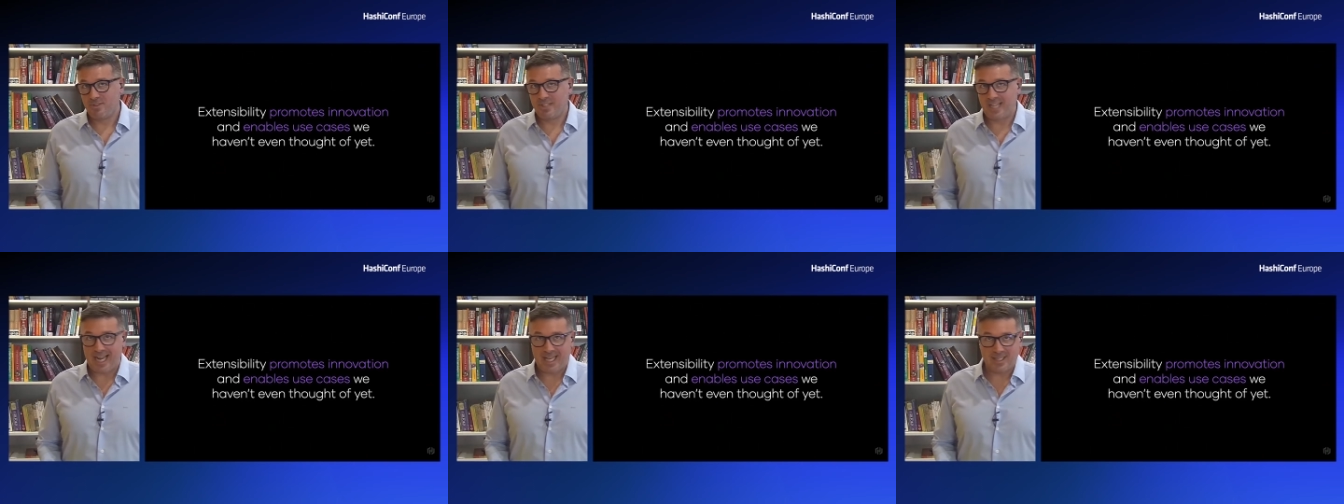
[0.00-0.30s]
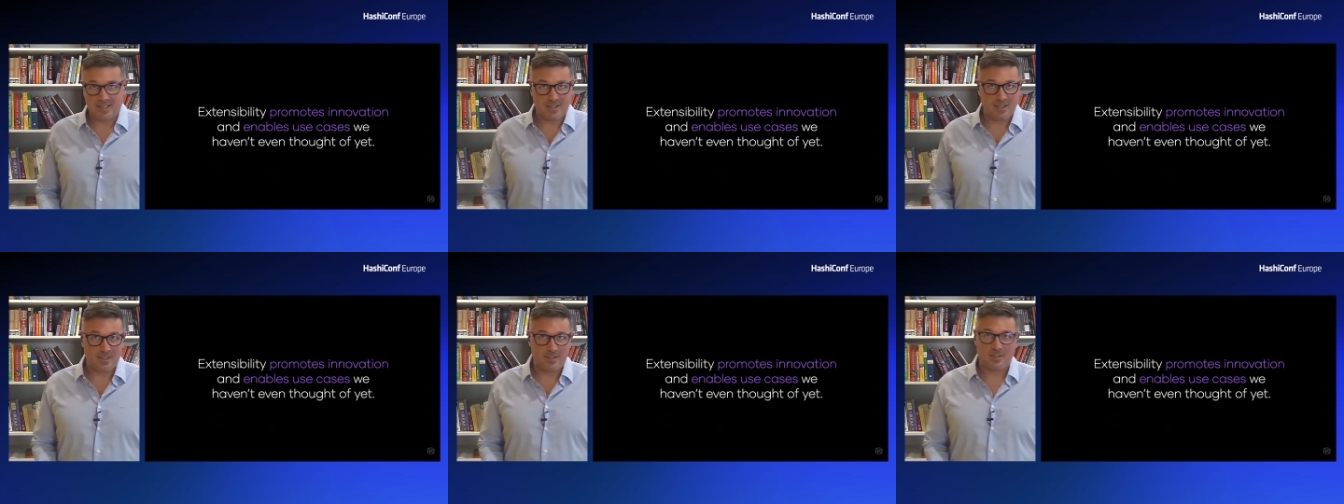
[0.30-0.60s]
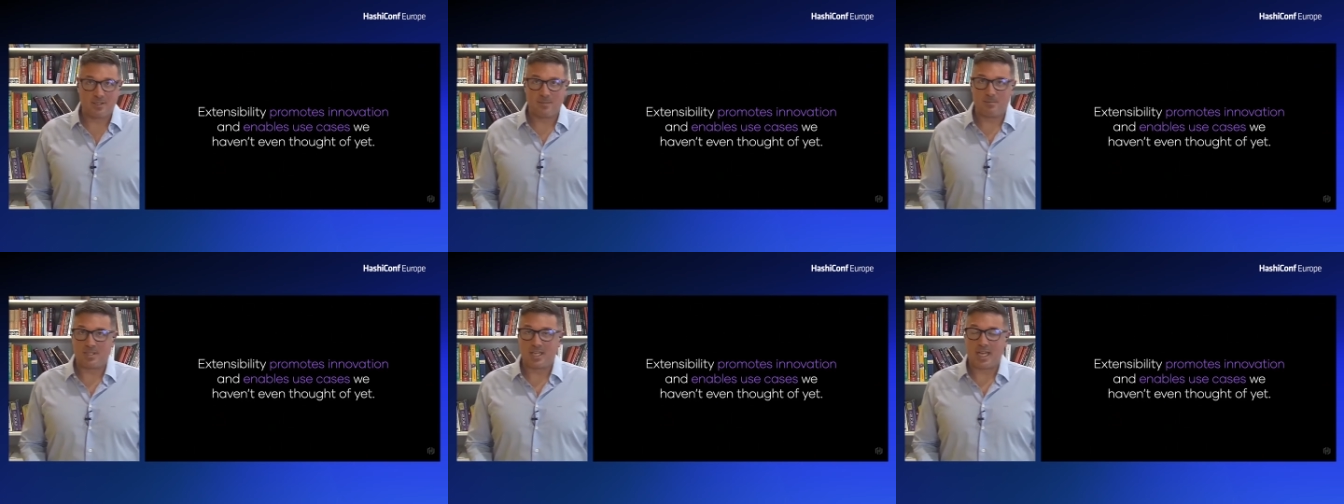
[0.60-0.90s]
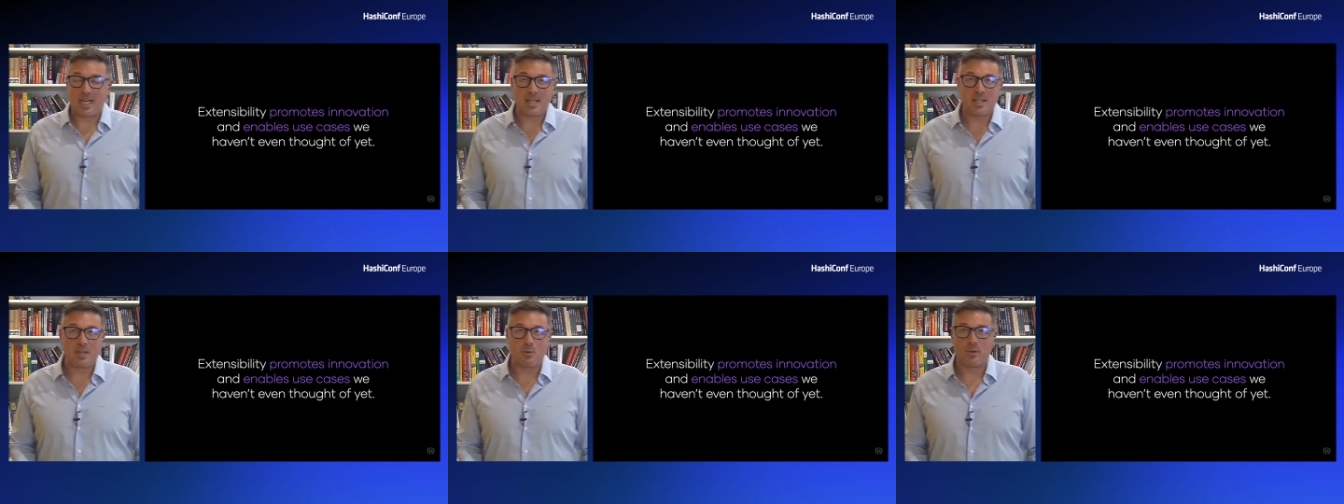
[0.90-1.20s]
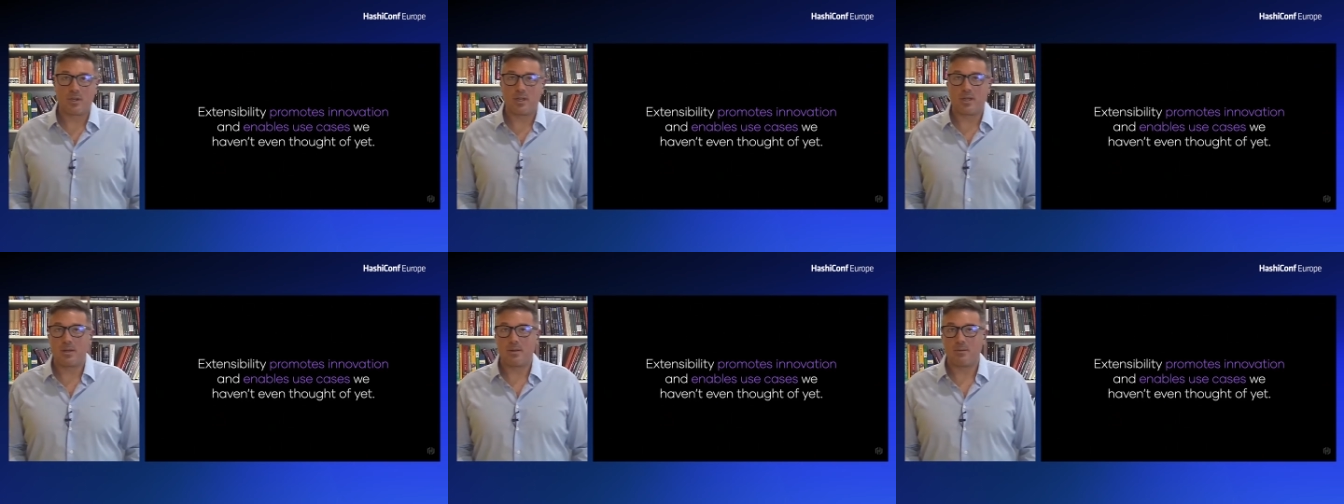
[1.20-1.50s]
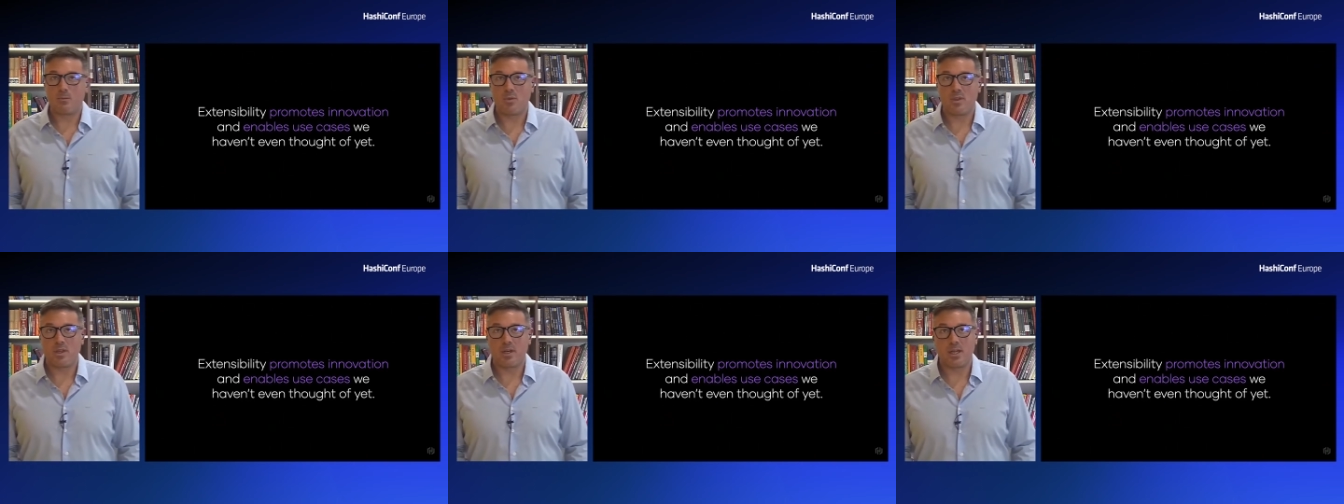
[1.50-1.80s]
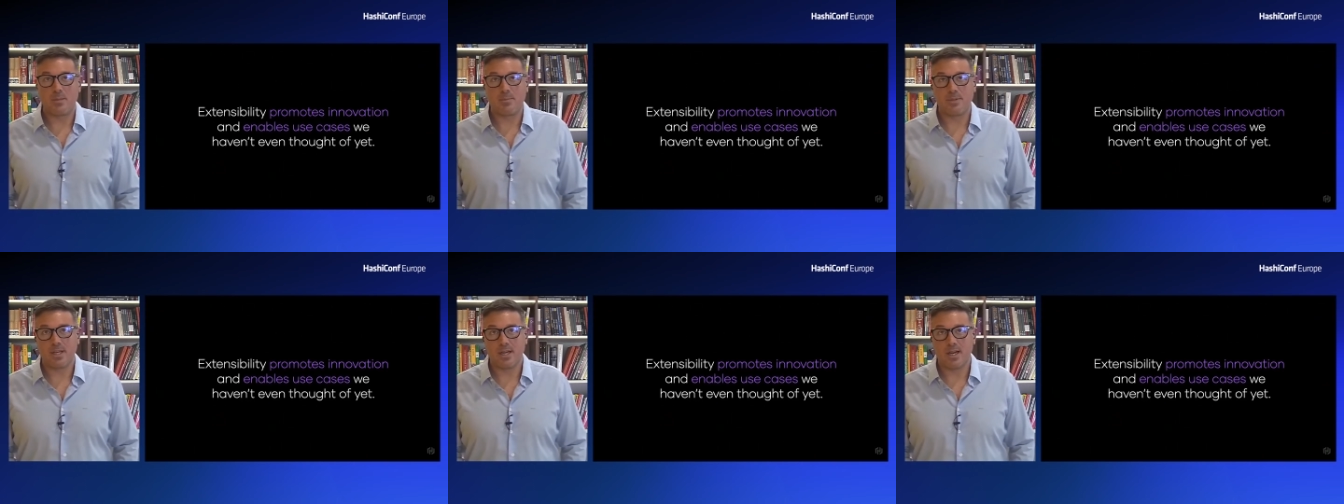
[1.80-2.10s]
SaaS systems, anything with an, with an
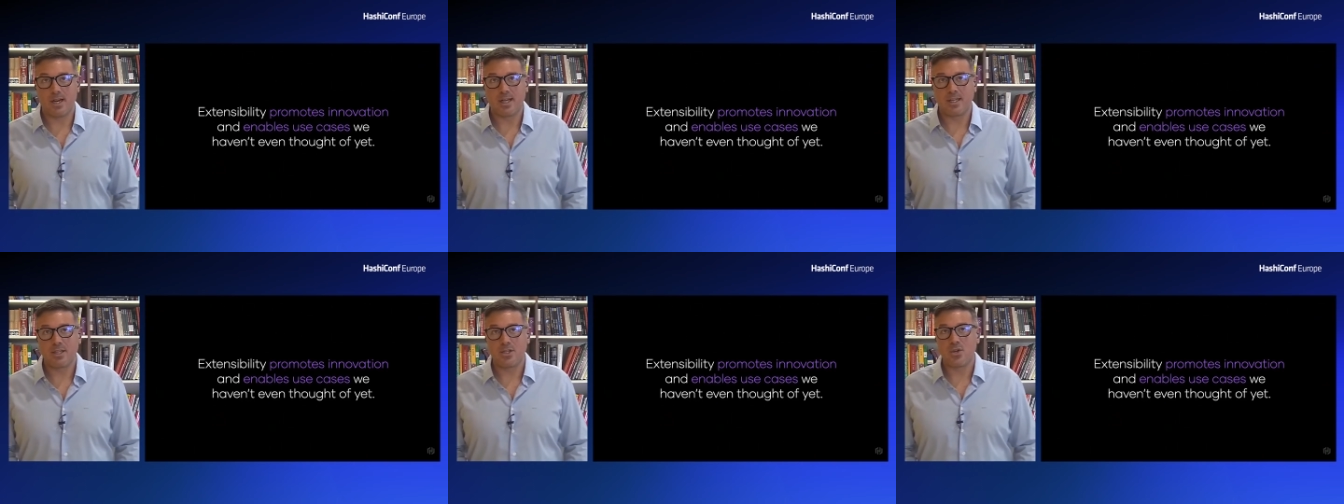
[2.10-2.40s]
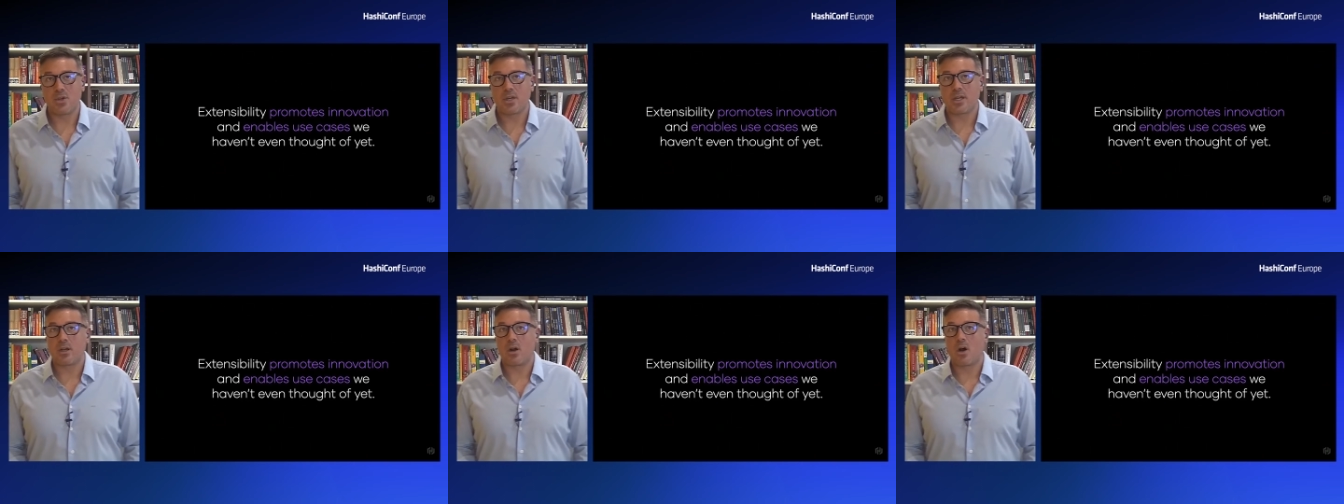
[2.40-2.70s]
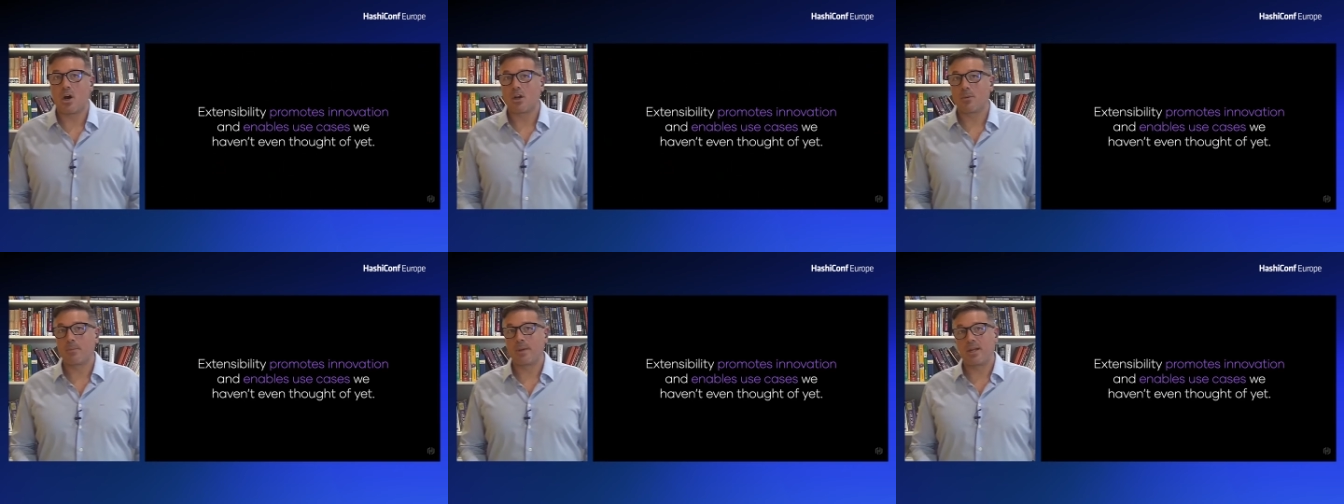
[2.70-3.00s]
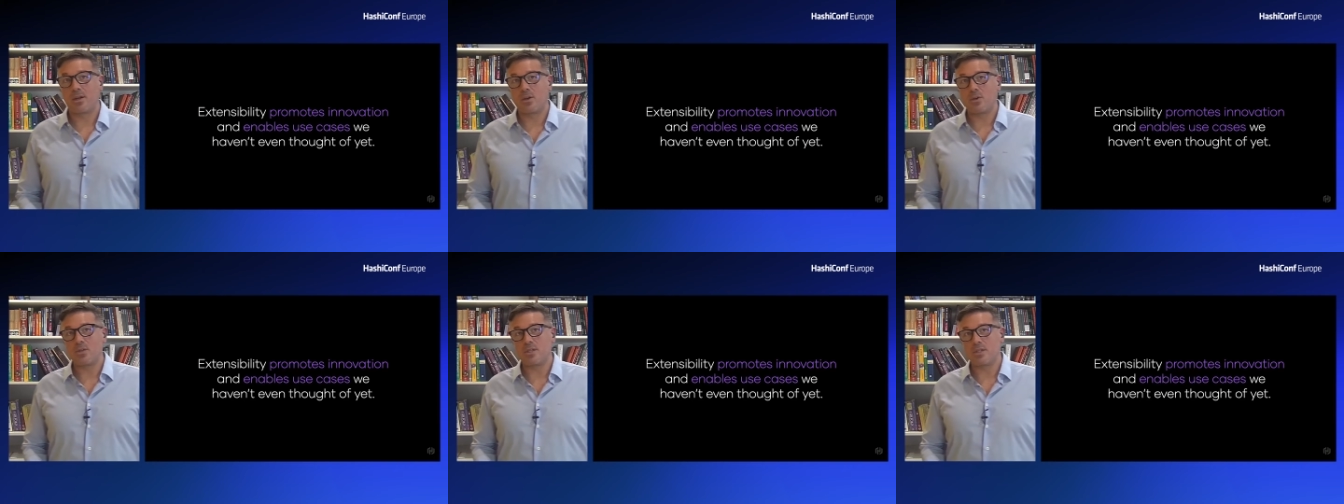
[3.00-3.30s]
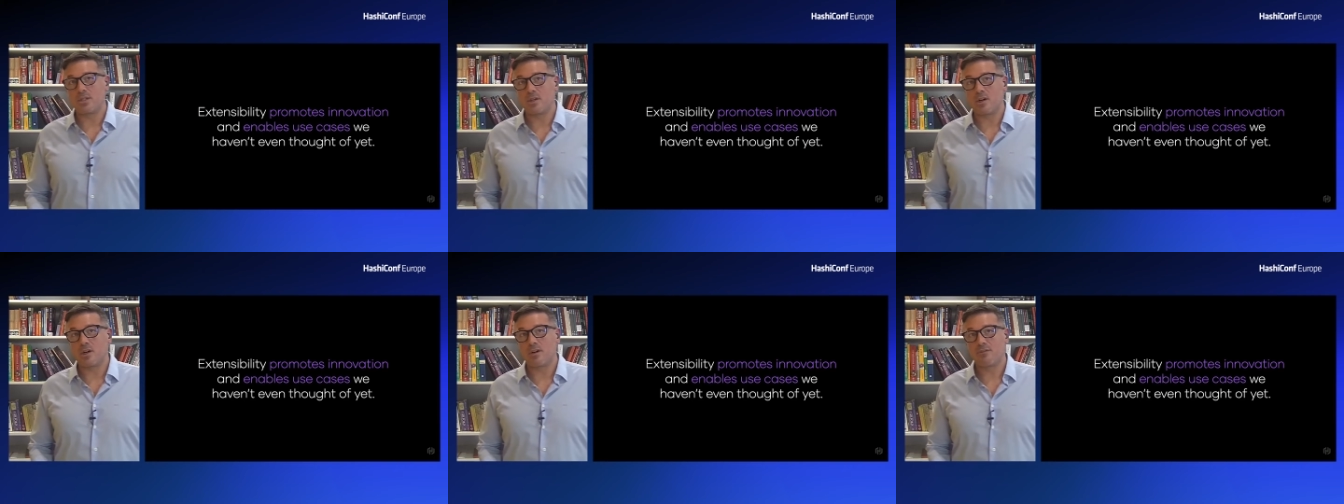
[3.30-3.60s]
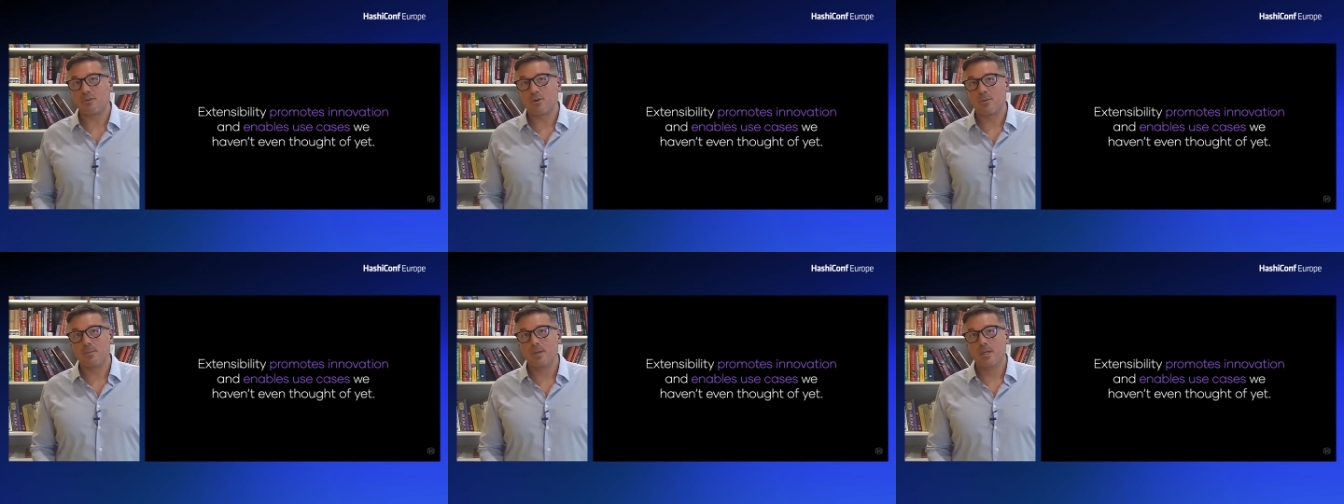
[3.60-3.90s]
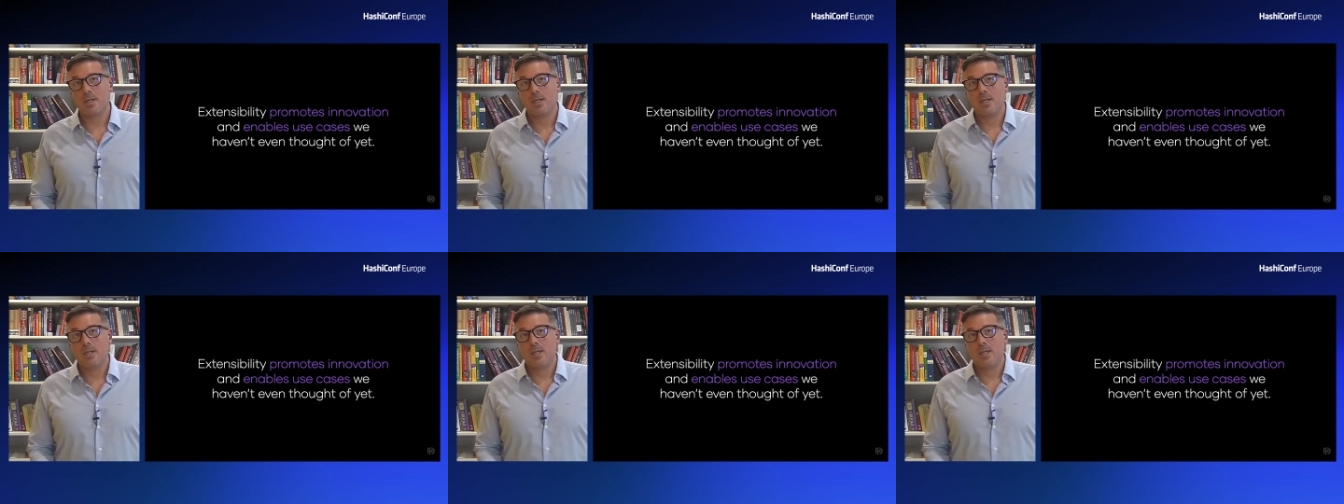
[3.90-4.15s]
API you can automate using Terraform.